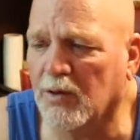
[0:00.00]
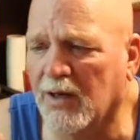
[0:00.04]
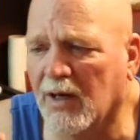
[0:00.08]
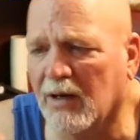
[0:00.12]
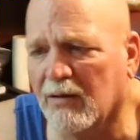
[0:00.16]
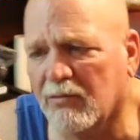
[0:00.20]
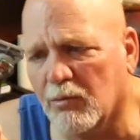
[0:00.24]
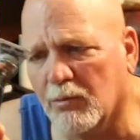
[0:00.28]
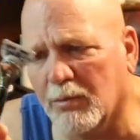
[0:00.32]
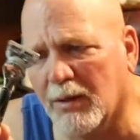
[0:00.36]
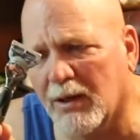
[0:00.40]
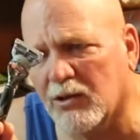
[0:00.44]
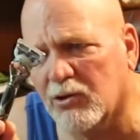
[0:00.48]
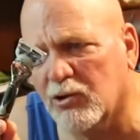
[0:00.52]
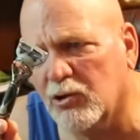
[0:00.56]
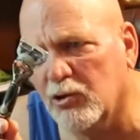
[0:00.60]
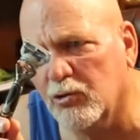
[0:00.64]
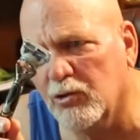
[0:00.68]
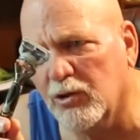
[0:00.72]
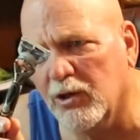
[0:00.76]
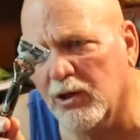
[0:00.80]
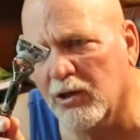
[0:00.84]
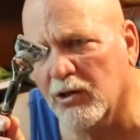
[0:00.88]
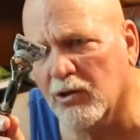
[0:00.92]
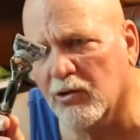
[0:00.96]
now for about 2
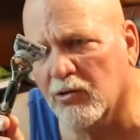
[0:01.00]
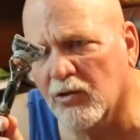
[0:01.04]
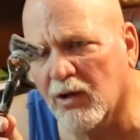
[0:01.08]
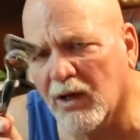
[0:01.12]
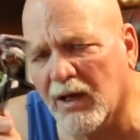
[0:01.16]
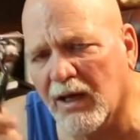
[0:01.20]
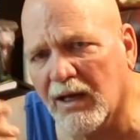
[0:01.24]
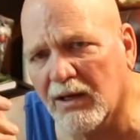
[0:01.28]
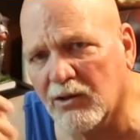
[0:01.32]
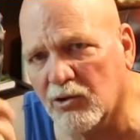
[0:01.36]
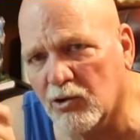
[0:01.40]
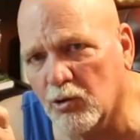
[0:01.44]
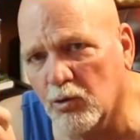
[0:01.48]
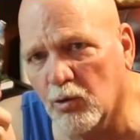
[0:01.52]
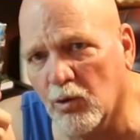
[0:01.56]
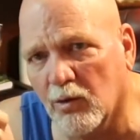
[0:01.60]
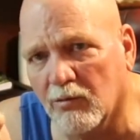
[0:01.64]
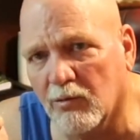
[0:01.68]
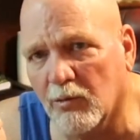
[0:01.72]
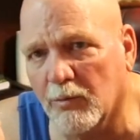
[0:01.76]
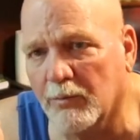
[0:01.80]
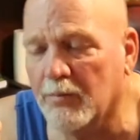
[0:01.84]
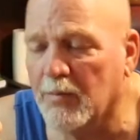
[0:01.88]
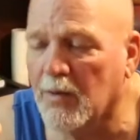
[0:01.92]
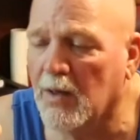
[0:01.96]
years. I got 2 of
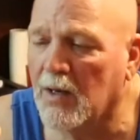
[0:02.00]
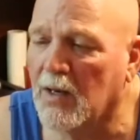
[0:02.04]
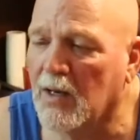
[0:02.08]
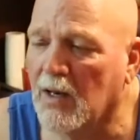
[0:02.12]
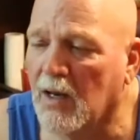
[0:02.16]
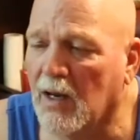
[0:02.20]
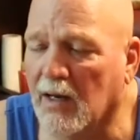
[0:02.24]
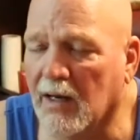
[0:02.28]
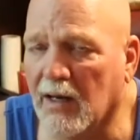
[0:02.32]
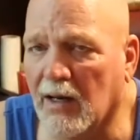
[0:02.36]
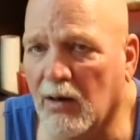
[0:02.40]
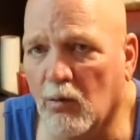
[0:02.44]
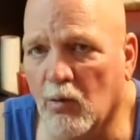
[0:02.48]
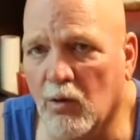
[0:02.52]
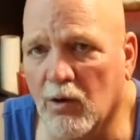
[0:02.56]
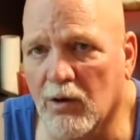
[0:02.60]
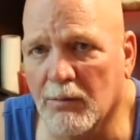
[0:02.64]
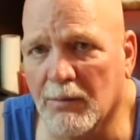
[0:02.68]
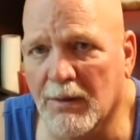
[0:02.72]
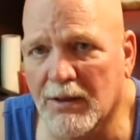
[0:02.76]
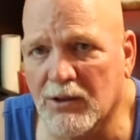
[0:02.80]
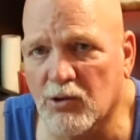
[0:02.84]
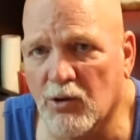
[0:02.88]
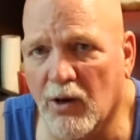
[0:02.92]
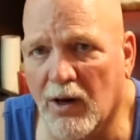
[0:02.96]
them. I got one in
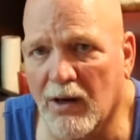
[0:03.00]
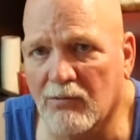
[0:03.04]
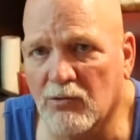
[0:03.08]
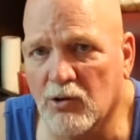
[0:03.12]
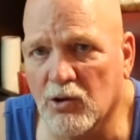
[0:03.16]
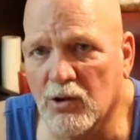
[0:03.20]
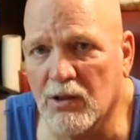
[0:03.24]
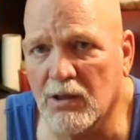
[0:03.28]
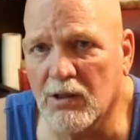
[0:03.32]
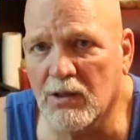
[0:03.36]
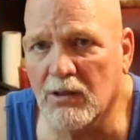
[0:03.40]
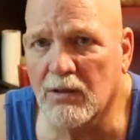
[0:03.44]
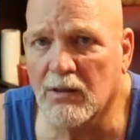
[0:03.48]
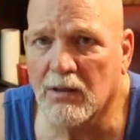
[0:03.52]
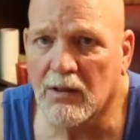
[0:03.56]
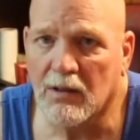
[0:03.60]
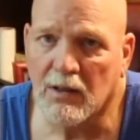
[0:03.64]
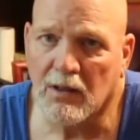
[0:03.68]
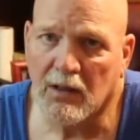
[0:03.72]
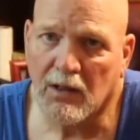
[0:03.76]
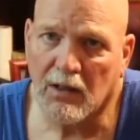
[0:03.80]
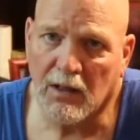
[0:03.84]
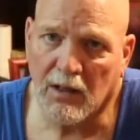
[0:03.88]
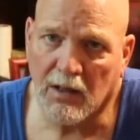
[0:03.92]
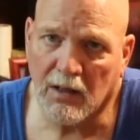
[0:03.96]
my travel kit.
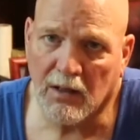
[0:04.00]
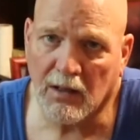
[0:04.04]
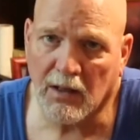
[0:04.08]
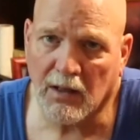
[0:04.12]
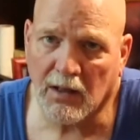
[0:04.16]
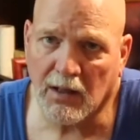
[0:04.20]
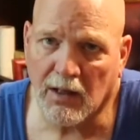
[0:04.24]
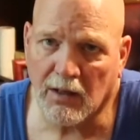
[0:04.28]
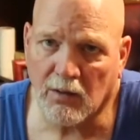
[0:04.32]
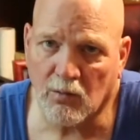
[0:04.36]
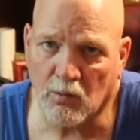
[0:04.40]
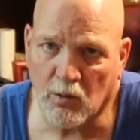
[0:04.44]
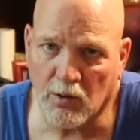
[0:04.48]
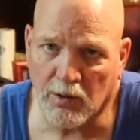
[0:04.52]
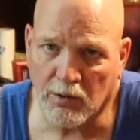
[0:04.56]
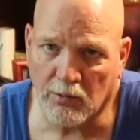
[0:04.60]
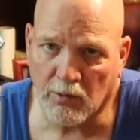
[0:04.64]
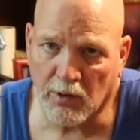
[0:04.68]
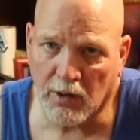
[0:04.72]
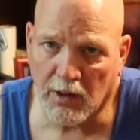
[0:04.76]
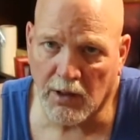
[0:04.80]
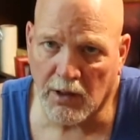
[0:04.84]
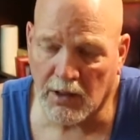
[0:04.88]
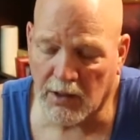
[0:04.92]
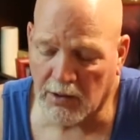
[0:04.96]
And I got one
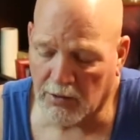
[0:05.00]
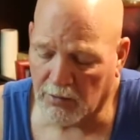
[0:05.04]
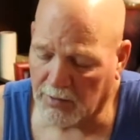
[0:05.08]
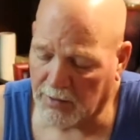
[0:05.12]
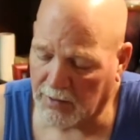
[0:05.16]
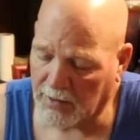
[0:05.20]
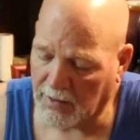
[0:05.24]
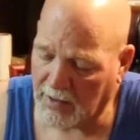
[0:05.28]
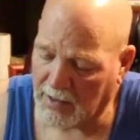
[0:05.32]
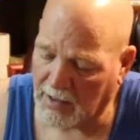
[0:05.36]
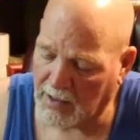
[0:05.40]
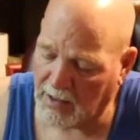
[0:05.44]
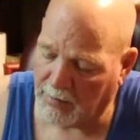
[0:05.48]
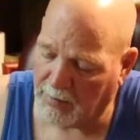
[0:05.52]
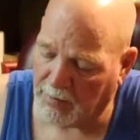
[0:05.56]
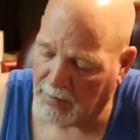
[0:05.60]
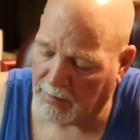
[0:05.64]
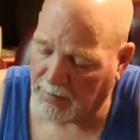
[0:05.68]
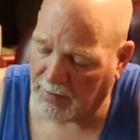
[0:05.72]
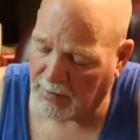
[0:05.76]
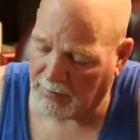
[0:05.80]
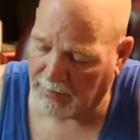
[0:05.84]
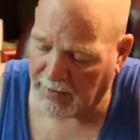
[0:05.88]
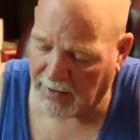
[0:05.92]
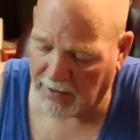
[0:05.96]
right here that I keep in
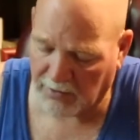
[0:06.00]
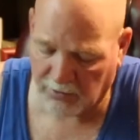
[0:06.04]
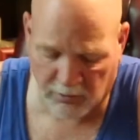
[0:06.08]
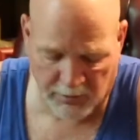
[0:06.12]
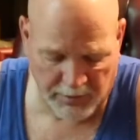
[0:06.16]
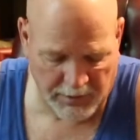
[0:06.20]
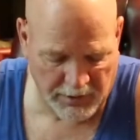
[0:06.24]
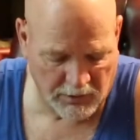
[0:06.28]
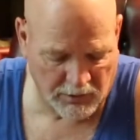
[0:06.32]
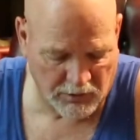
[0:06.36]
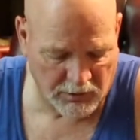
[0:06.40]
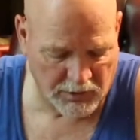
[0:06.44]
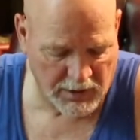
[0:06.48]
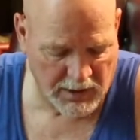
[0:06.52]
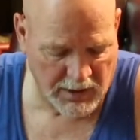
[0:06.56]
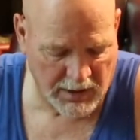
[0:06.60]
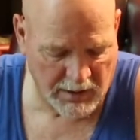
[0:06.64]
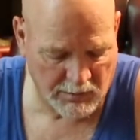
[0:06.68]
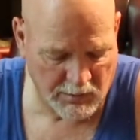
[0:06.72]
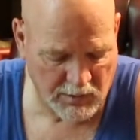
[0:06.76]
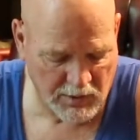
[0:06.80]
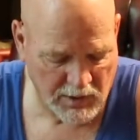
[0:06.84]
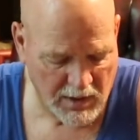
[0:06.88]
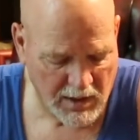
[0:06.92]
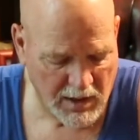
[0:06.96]
my bathroom at all
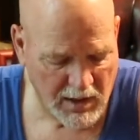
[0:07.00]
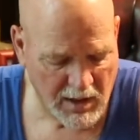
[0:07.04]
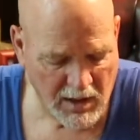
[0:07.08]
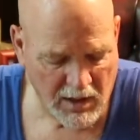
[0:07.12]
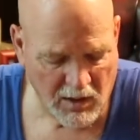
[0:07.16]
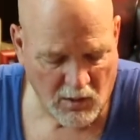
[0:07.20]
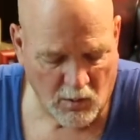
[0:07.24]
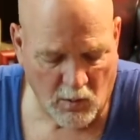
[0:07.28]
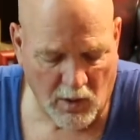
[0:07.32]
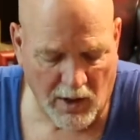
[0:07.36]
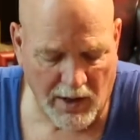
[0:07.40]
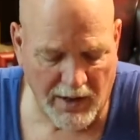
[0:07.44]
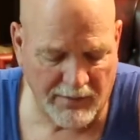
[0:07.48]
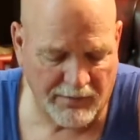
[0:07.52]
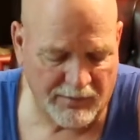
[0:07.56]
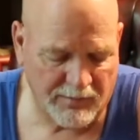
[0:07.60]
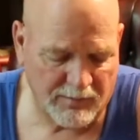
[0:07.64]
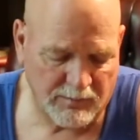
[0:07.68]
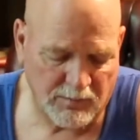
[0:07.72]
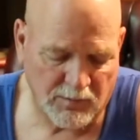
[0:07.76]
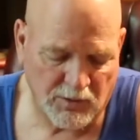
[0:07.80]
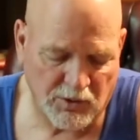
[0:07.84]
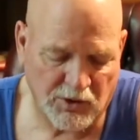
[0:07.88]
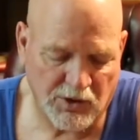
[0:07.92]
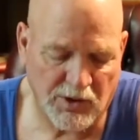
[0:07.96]
times. Wife,
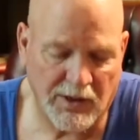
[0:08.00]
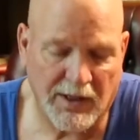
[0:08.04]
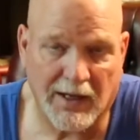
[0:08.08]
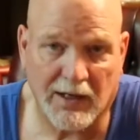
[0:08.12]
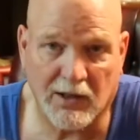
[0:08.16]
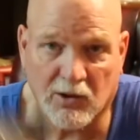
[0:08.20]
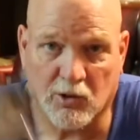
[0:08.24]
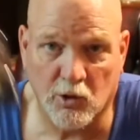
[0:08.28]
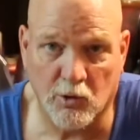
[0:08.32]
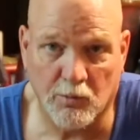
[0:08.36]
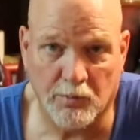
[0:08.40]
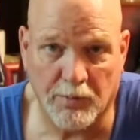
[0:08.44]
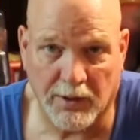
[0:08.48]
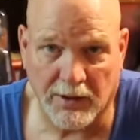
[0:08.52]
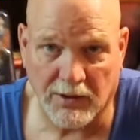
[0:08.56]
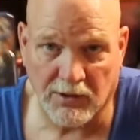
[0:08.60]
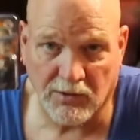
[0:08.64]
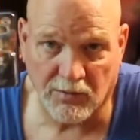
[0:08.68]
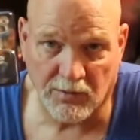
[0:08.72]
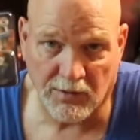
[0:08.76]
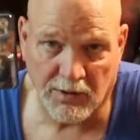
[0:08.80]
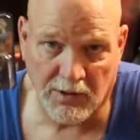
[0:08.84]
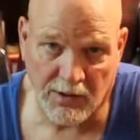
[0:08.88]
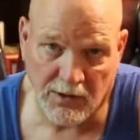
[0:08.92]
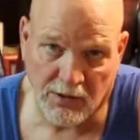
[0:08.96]
she got coupons
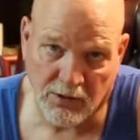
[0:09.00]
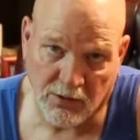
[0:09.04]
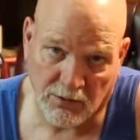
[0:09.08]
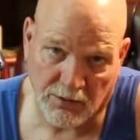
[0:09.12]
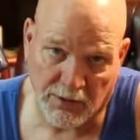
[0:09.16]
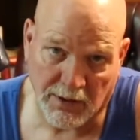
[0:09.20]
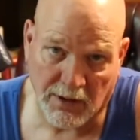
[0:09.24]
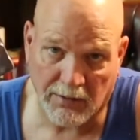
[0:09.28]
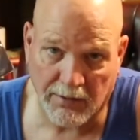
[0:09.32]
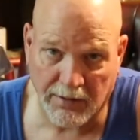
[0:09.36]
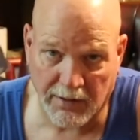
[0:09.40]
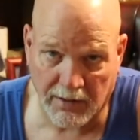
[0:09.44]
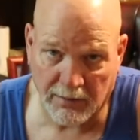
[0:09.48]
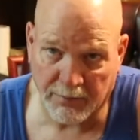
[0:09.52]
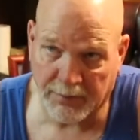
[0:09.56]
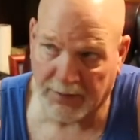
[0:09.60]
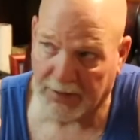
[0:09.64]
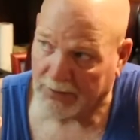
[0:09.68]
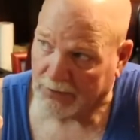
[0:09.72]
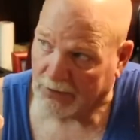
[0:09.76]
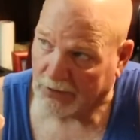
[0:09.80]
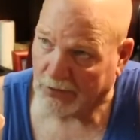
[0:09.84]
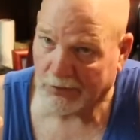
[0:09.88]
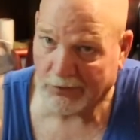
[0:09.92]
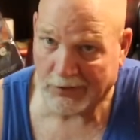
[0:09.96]
for these. So now I got
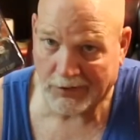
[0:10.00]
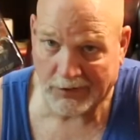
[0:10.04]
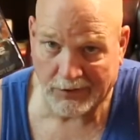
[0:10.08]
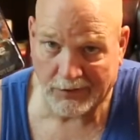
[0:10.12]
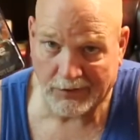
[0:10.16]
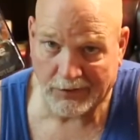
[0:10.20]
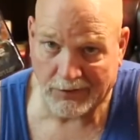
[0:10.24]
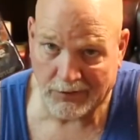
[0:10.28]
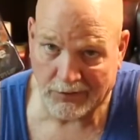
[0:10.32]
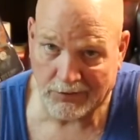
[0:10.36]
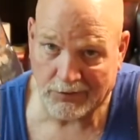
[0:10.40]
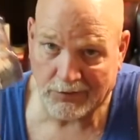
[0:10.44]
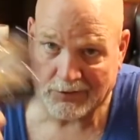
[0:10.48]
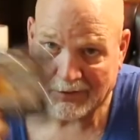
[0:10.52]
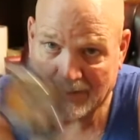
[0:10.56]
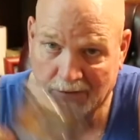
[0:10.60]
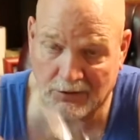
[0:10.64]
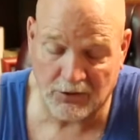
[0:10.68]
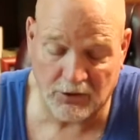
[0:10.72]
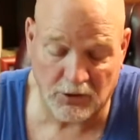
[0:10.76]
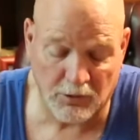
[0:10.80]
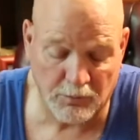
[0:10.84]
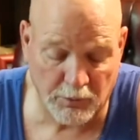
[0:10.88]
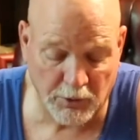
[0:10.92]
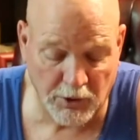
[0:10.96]
about 20 of these things.
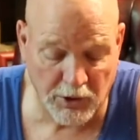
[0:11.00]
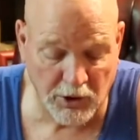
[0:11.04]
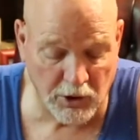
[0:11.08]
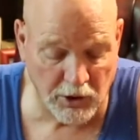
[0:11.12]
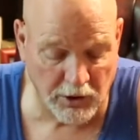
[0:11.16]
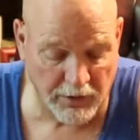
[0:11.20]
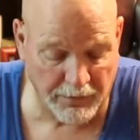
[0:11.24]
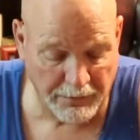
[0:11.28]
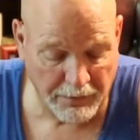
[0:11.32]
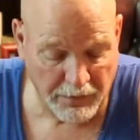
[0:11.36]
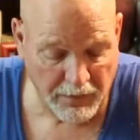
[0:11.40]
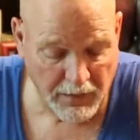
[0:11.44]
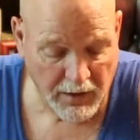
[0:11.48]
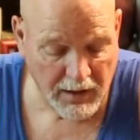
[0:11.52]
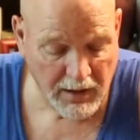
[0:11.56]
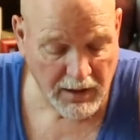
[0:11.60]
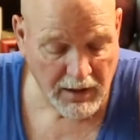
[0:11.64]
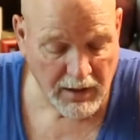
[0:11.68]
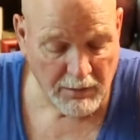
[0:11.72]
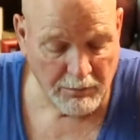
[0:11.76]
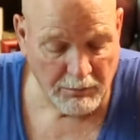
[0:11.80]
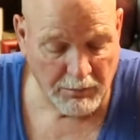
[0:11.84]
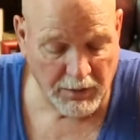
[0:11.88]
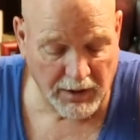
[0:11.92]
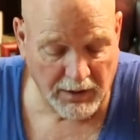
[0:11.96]
They're pretty good.
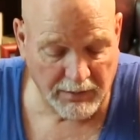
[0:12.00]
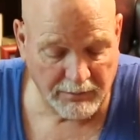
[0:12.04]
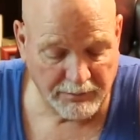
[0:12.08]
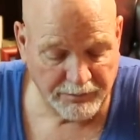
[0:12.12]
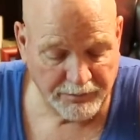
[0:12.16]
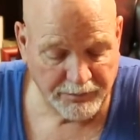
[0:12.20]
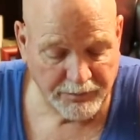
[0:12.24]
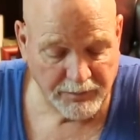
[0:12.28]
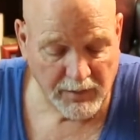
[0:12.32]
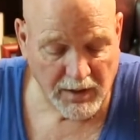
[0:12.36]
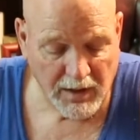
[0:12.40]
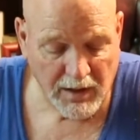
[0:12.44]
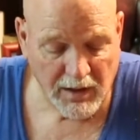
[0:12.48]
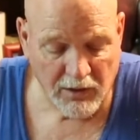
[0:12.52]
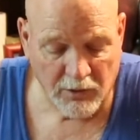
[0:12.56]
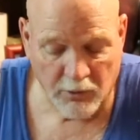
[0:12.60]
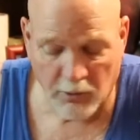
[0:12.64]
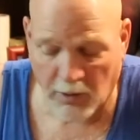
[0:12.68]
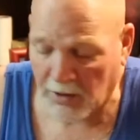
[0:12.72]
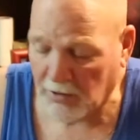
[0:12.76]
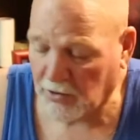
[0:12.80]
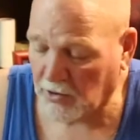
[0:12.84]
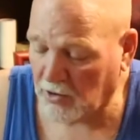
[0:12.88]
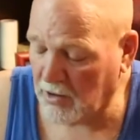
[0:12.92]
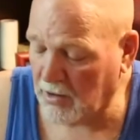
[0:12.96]
But
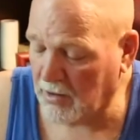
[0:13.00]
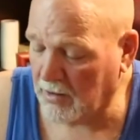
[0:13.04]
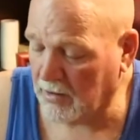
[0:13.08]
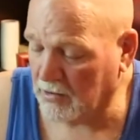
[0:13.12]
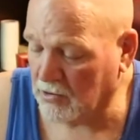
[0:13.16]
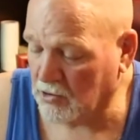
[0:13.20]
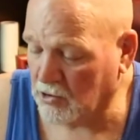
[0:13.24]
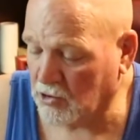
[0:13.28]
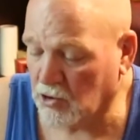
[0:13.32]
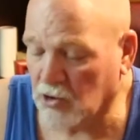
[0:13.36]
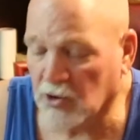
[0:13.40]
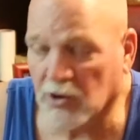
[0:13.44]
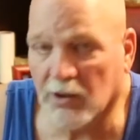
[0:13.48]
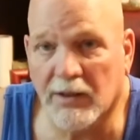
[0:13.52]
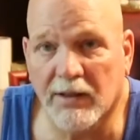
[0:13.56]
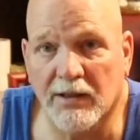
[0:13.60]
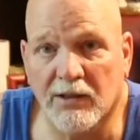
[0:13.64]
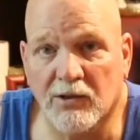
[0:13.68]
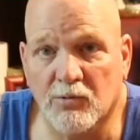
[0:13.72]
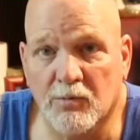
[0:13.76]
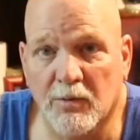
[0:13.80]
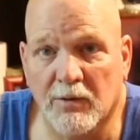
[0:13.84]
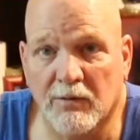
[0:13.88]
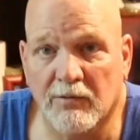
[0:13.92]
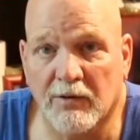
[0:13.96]
throughout the years, Gillette
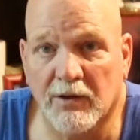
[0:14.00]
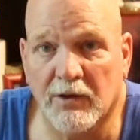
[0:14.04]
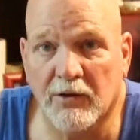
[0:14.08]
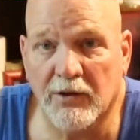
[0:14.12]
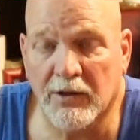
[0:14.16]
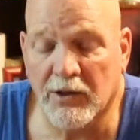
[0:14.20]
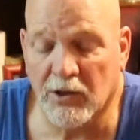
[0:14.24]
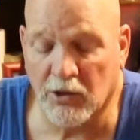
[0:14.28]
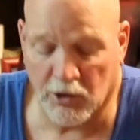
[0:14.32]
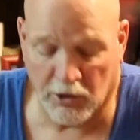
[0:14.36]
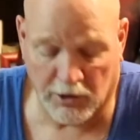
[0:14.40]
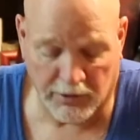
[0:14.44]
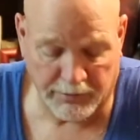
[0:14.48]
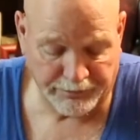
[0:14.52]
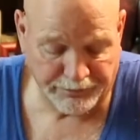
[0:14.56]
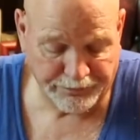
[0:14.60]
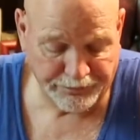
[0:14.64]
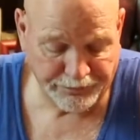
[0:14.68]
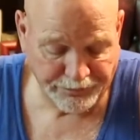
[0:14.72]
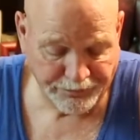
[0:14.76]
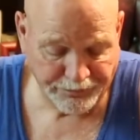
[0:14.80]
has been very good.